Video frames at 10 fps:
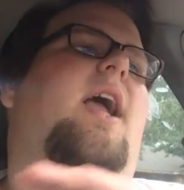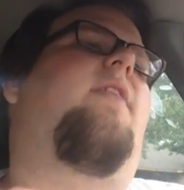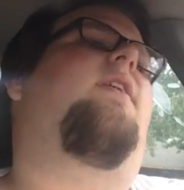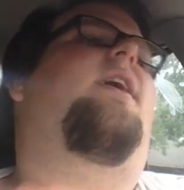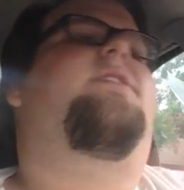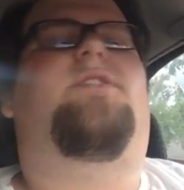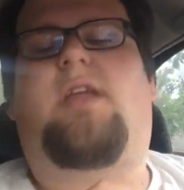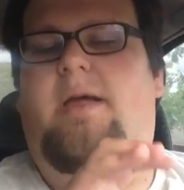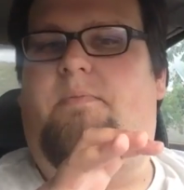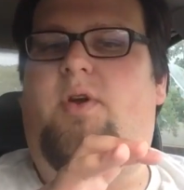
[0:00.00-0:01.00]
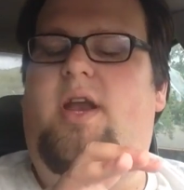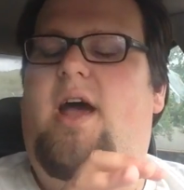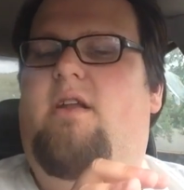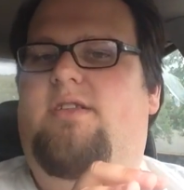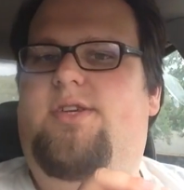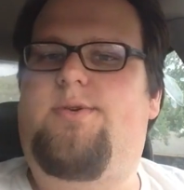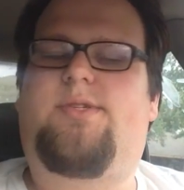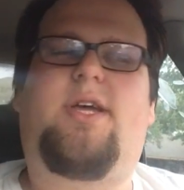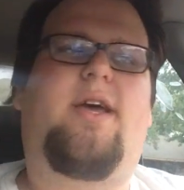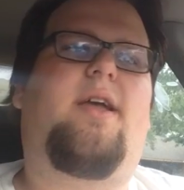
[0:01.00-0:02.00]
And then I just I put it out on
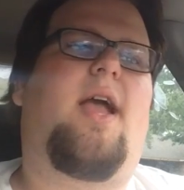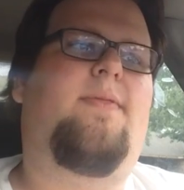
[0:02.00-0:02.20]
Tuesday.